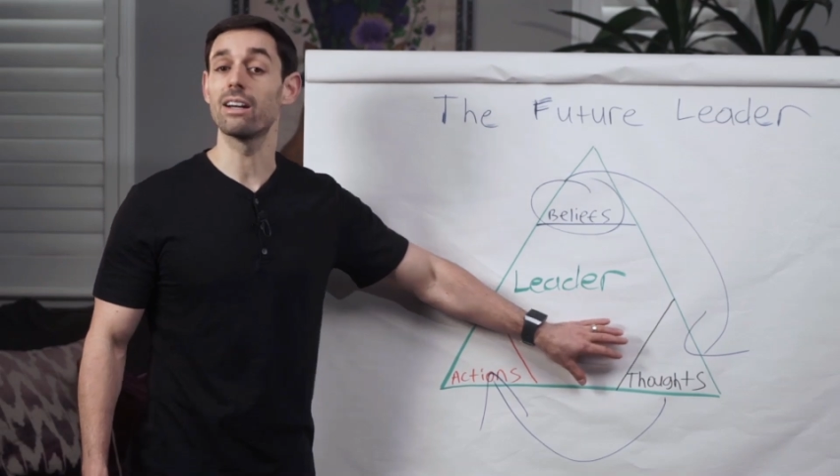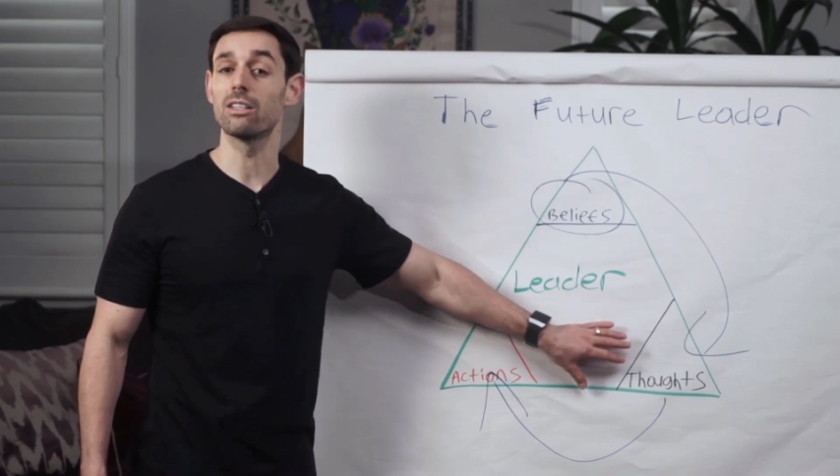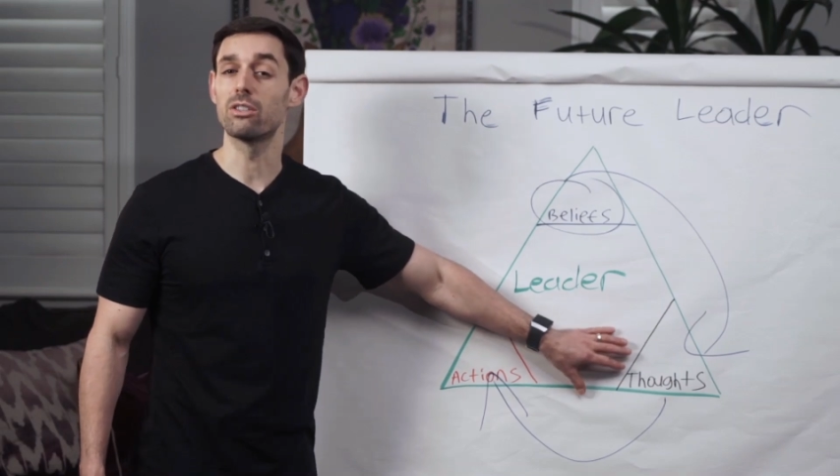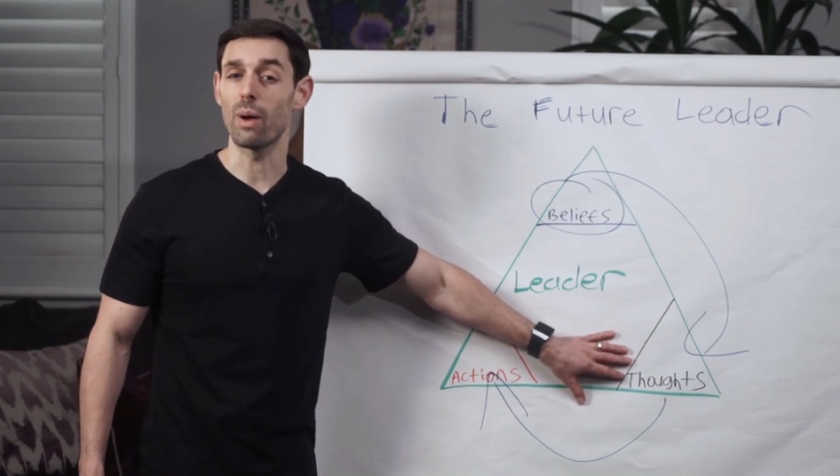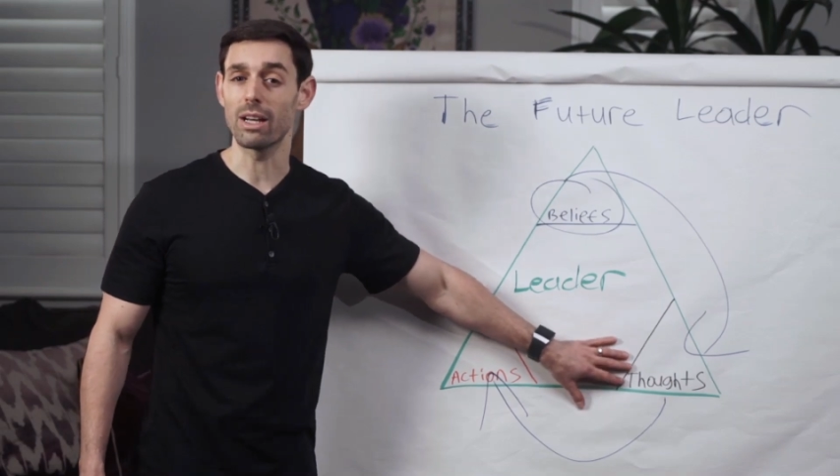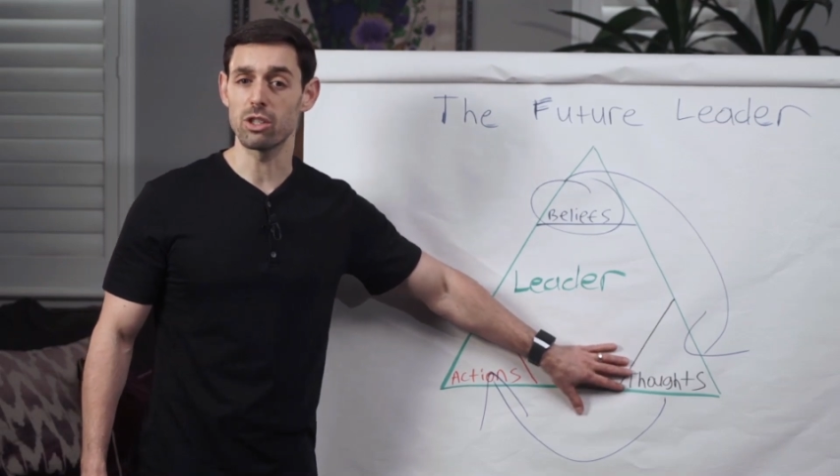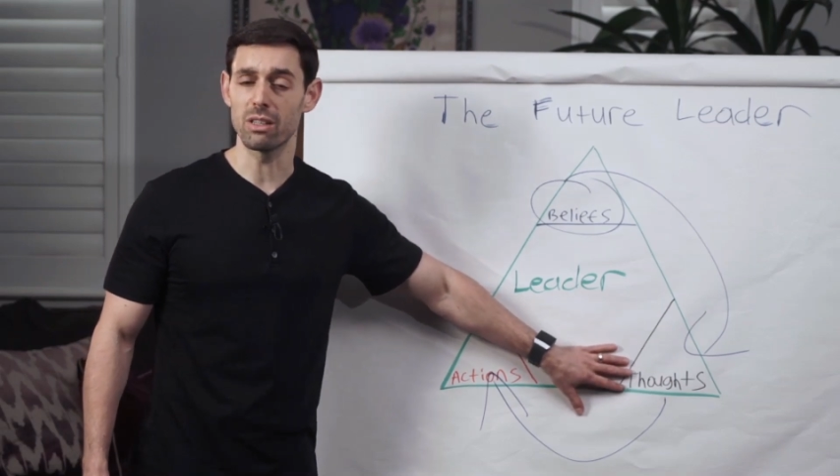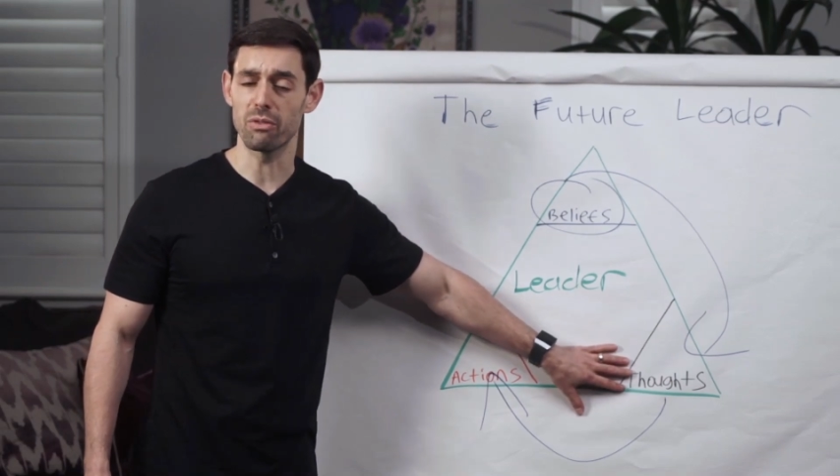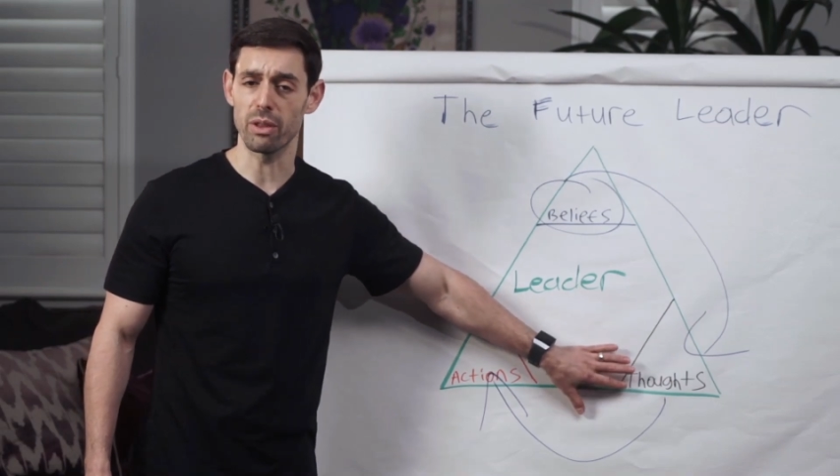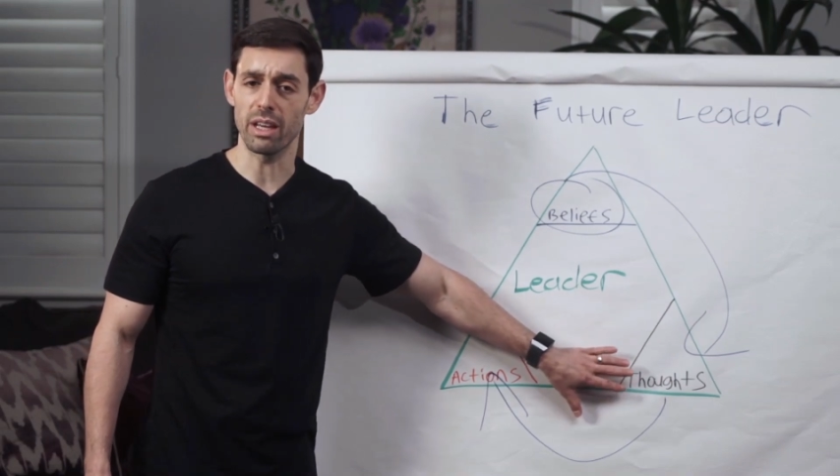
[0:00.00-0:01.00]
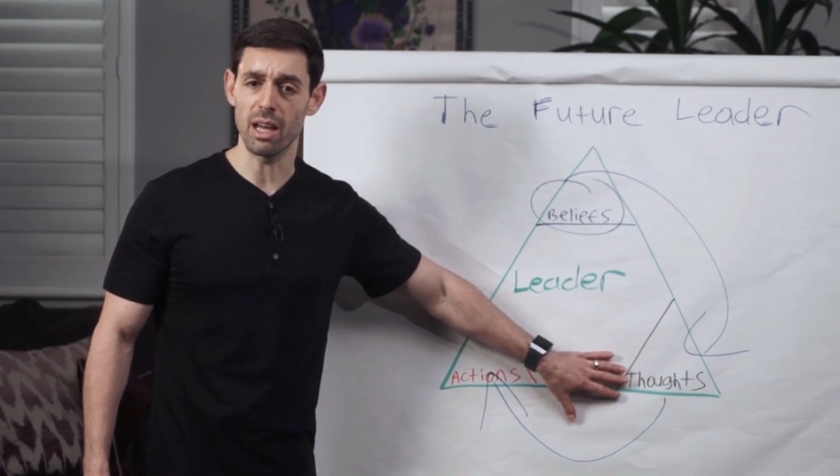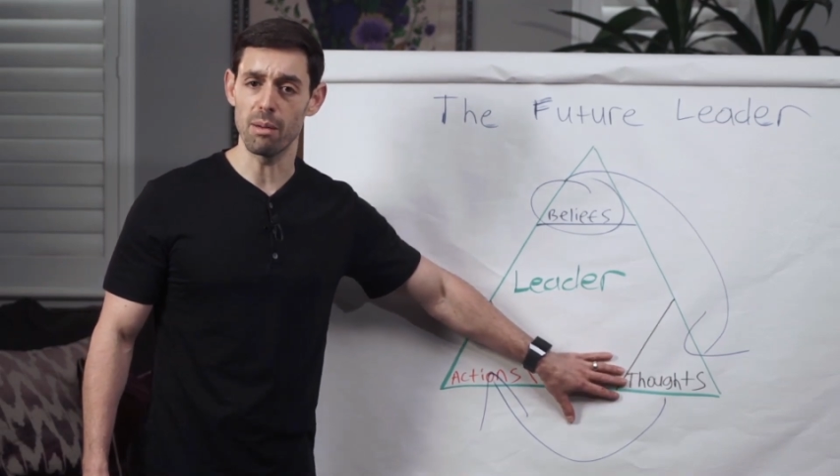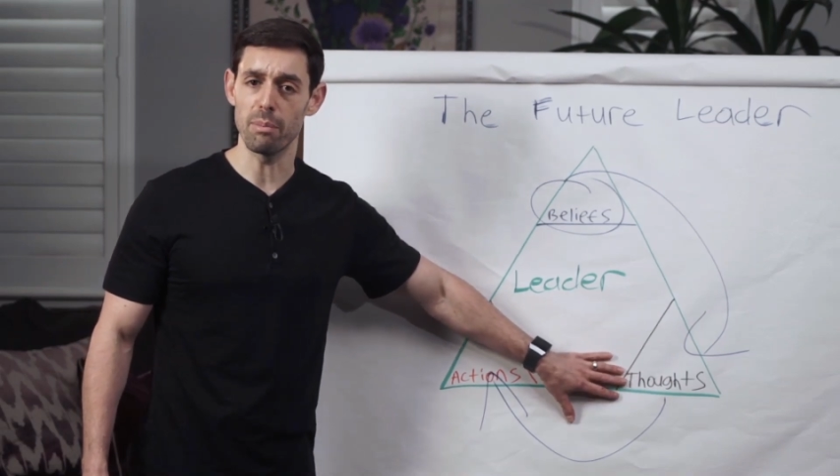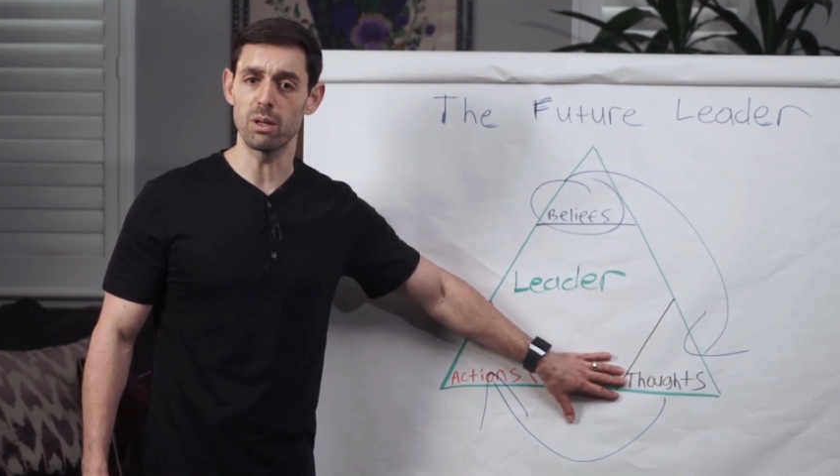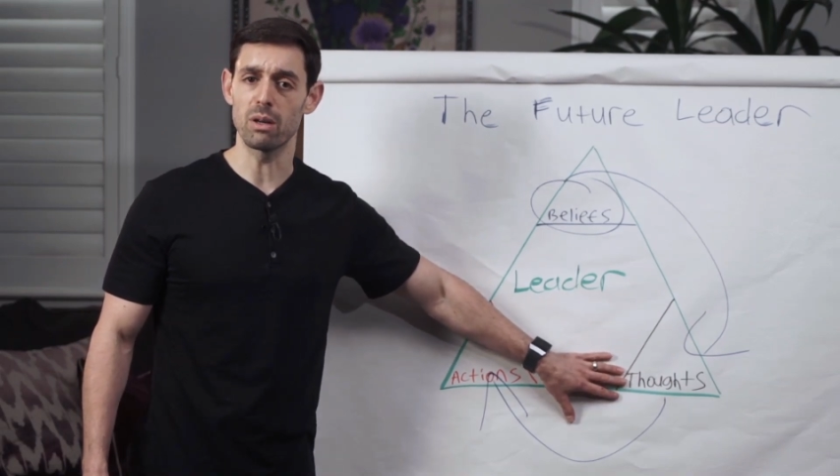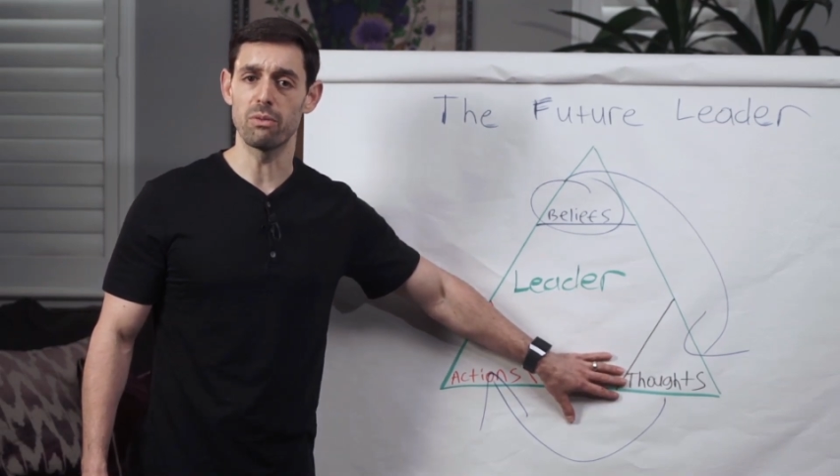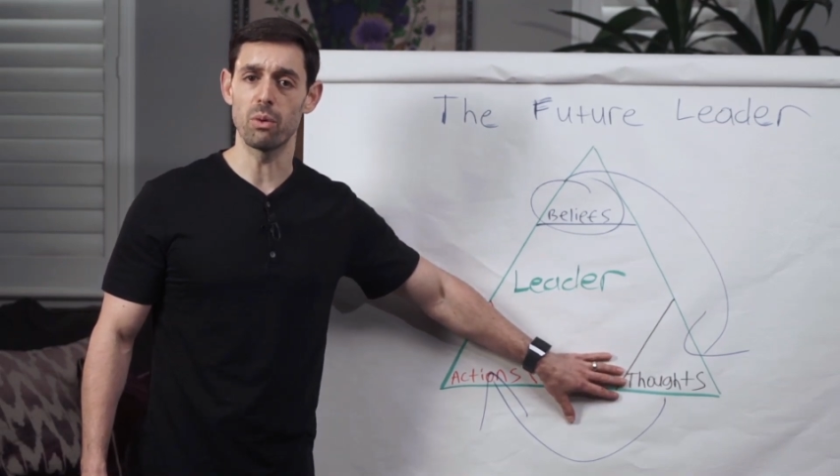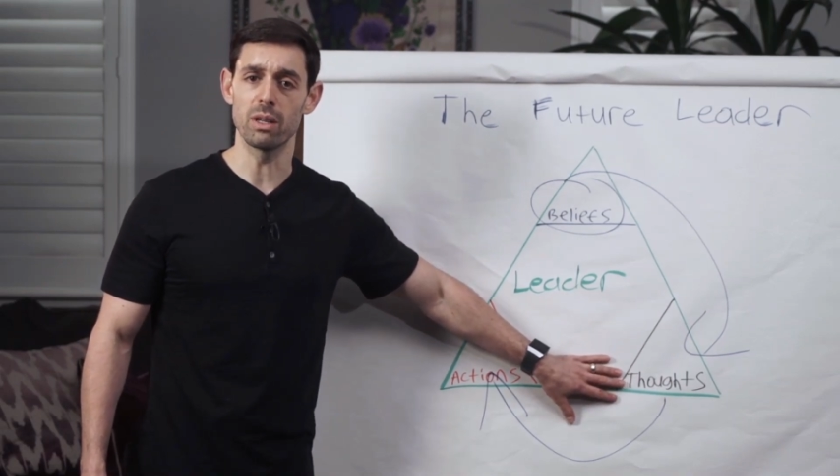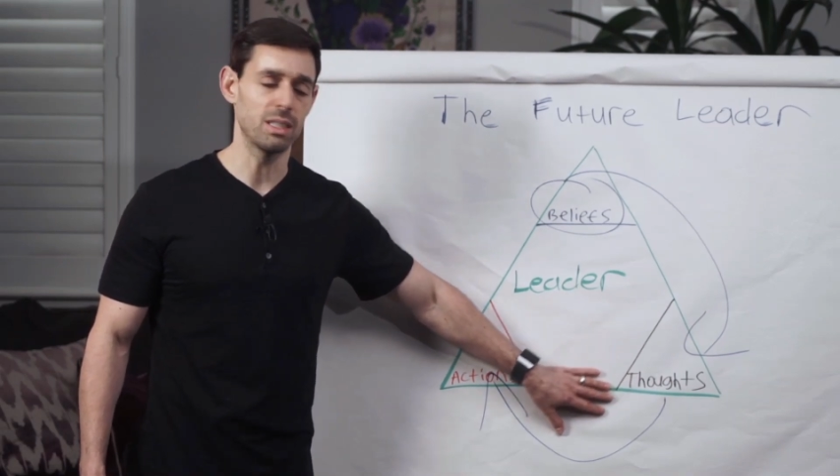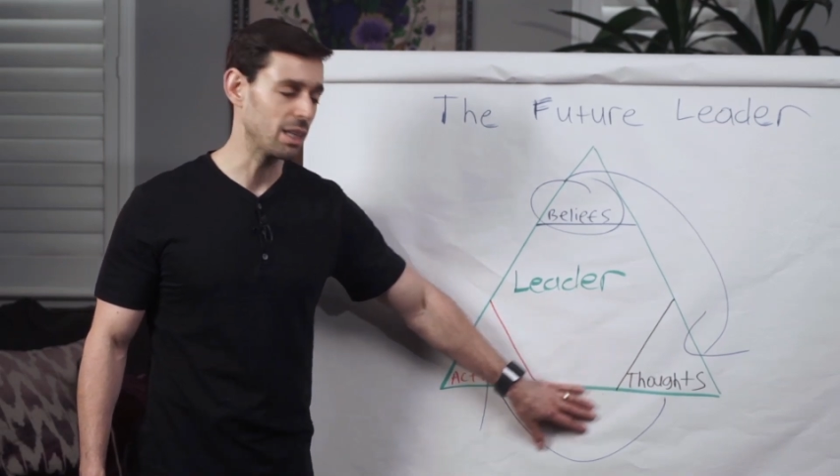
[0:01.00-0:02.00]
on a direction for the company or
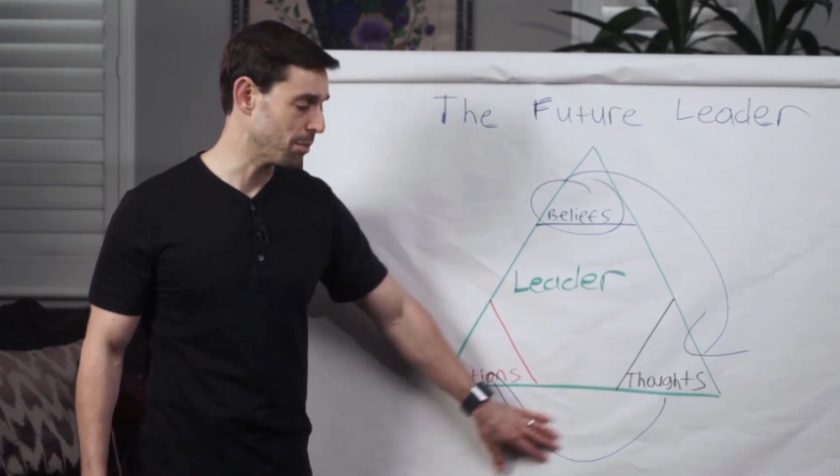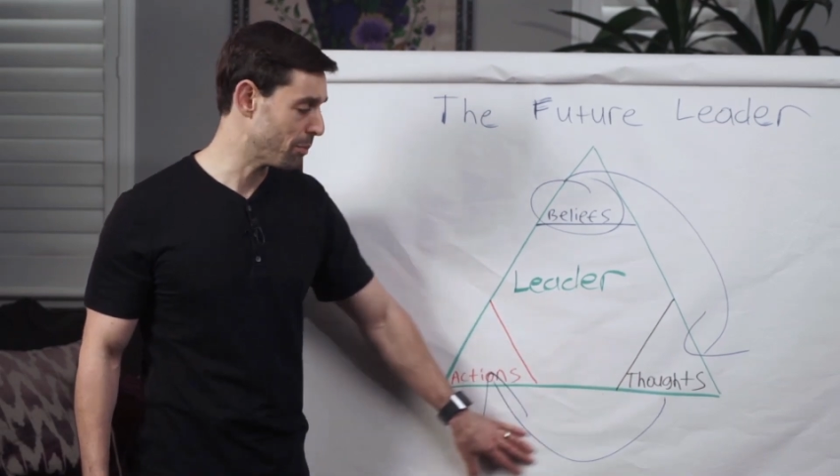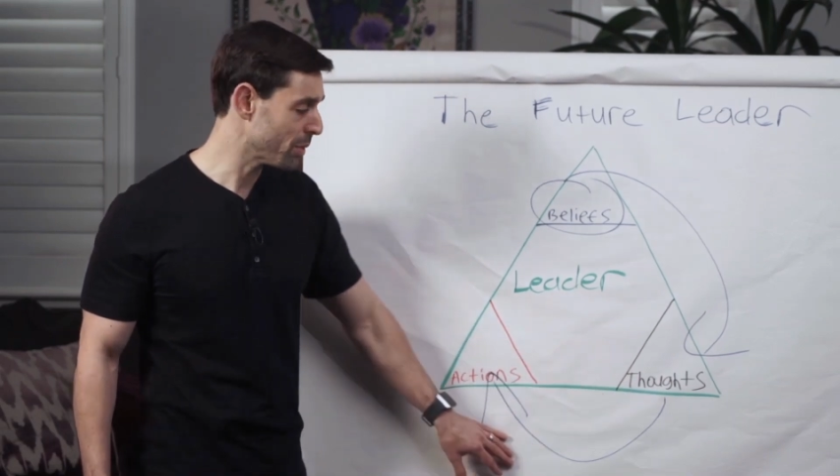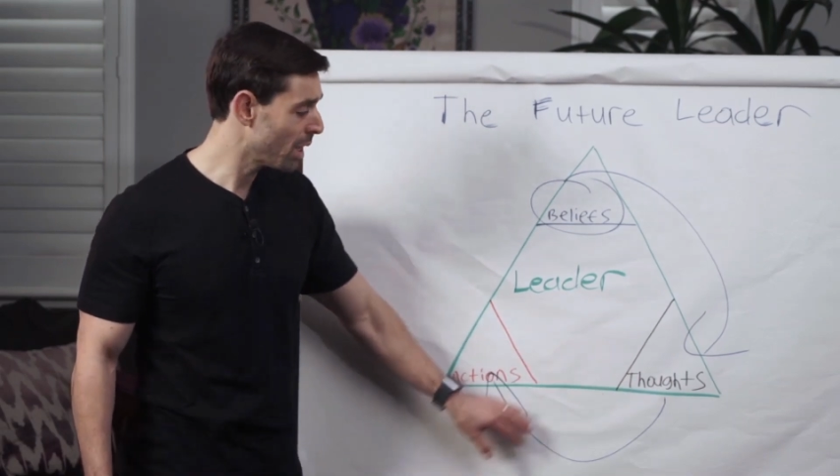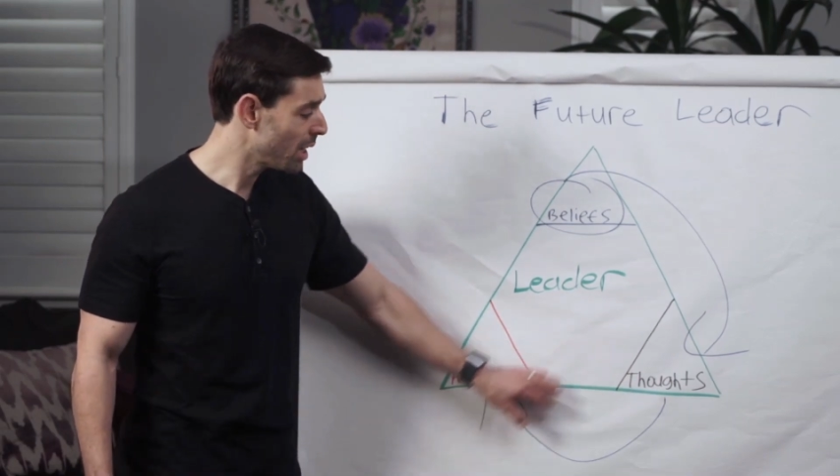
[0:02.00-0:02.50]
for a team,